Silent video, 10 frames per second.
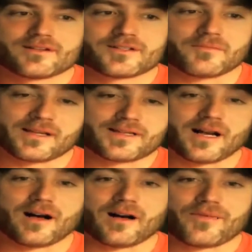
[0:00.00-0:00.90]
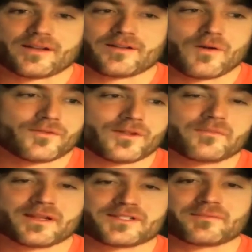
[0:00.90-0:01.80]
to myself, and
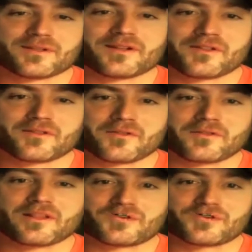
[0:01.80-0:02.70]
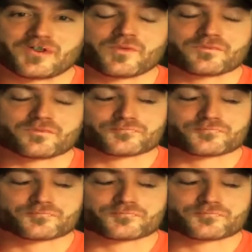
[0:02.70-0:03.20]
hopefully mean something to the listeners as well.